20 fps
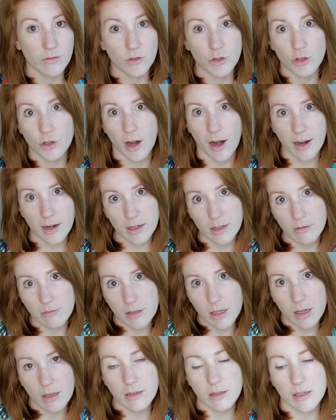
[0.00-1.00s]
try and use
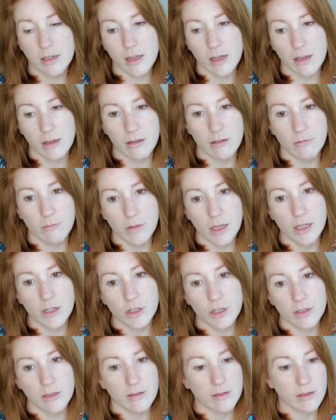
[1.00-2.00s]
it and
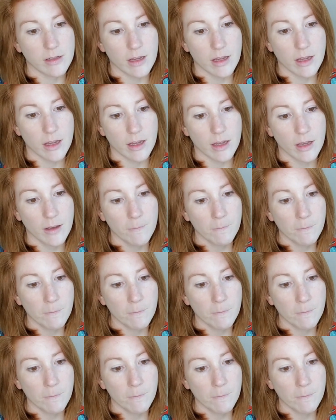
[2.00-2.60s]
just see